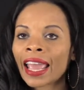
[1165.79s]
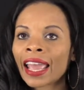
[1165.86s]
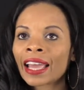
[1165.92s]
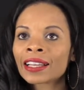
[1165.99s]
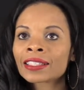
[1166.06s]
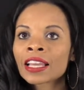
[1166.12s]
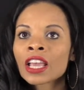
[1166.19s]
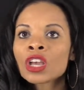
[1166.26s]

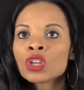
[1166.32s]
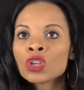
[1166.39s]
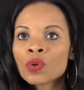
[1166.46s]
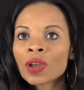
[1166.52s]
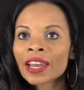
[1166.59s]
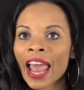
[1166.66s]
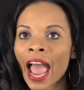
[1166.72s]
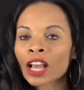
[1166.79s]
and
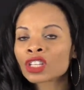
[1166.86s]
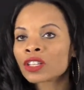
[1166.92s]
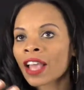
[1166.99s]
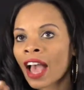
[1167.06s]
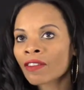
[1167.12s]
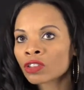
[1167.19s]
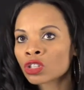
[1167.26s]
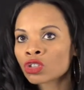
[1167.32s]
you can
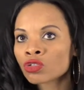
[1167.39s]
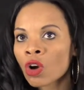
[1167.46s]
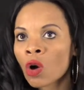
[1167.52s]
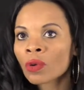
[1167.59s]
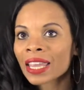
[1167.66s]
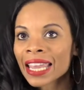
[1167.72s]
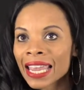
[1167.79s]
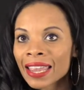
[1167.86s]
actually have a
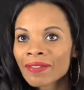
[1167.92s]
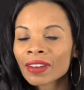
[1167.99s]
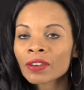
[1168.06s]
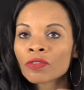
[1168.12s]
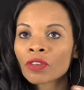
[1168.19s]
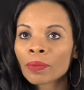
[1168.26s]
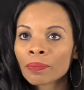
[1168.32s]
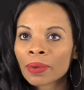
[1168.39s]
stroke
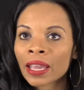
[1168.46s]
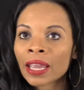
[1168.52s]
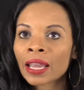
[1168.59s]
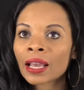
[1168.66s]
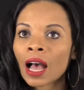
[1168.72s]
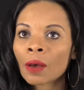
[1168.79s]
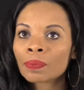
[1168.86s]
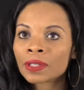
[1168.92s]
even from
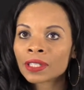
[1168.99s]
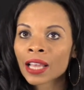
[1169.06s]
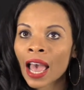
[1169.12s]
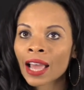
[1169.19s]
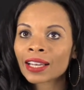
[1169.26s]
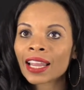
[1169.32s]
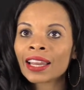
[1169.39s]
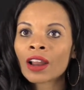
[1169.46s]
being
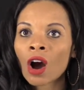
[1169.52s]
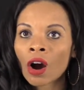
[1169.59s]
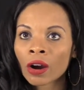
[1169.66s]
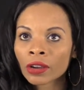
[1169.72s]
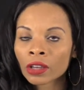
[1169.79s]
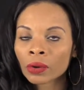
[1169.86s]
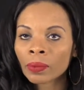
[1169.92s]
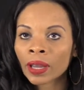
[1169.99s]
upset and
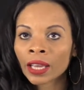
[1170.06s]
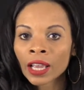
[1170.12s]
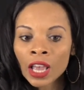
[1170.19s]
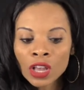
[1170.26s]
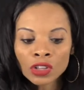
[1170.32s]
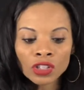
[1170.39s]
arguing.